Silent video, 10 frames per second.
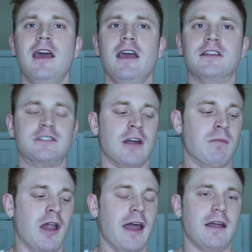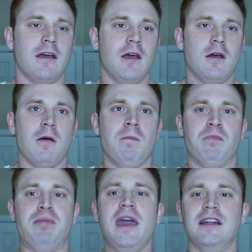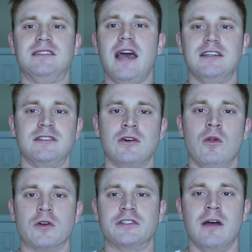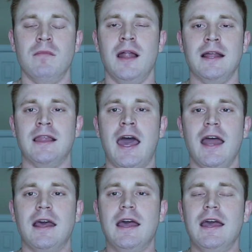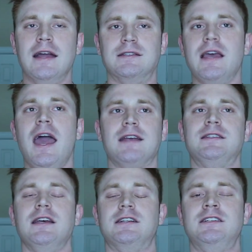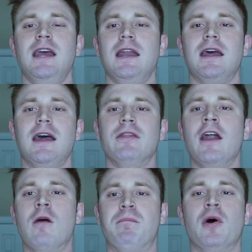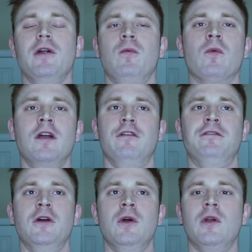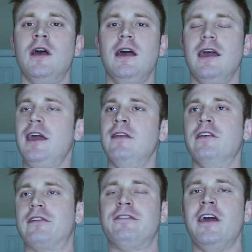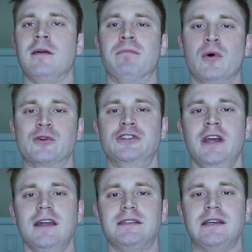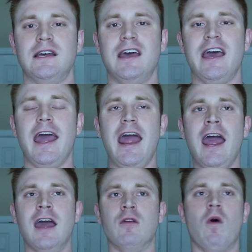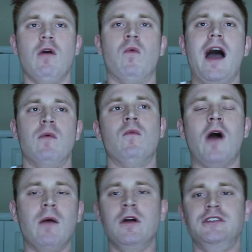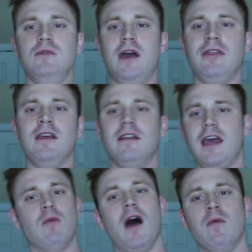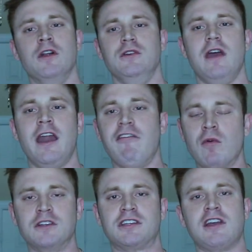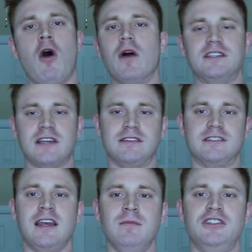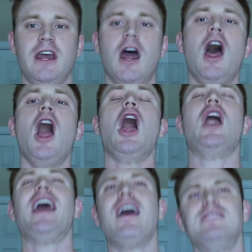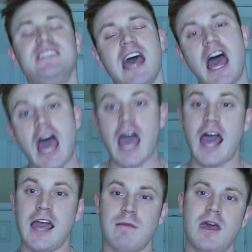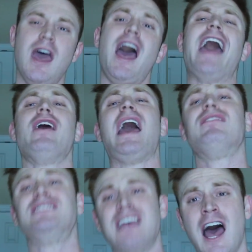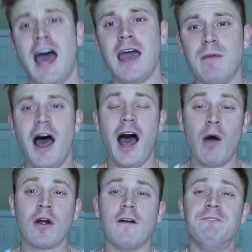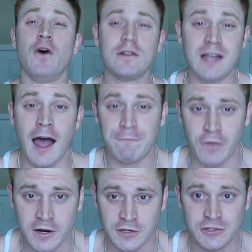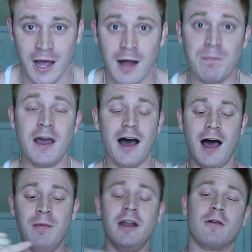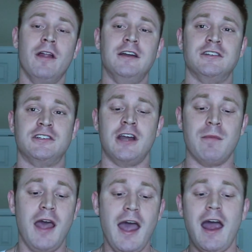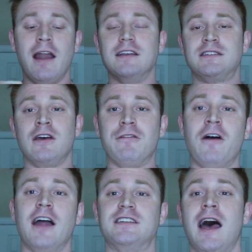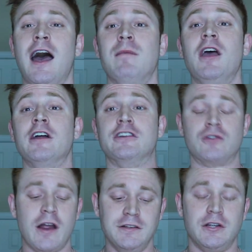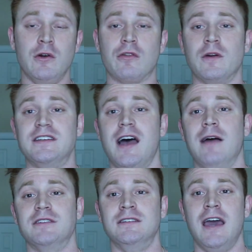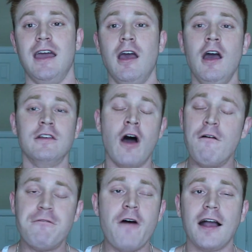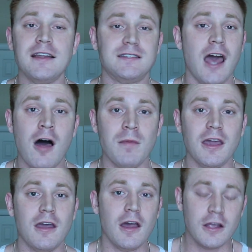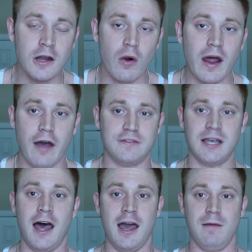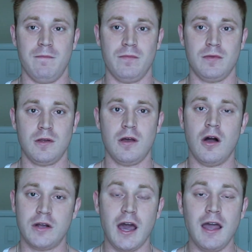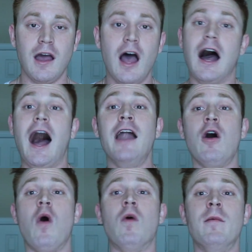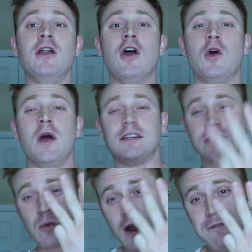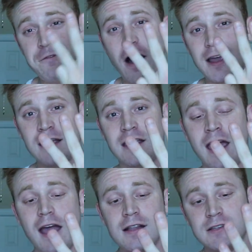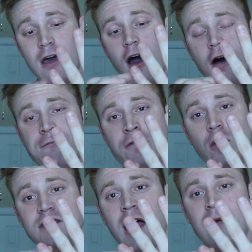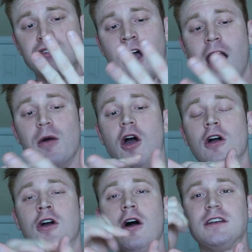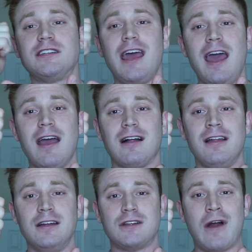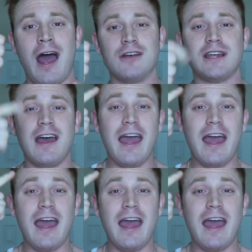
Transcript: It's some, like, pig testicle or something like that. It's the excess shit they don't put in real food in this fake bullshit. And why would you? At the end of the day, why would you? And everyone always says the same shit. I don't have time. I don't have time. I work a full-time fucking job. I'm in a relationship, and I still find time to train 2 to 3 times a day. Don't fucking tell me you don't have time, okay? I know a woman who has 3 fucking kids, a full-time job, cooks and cleans her house,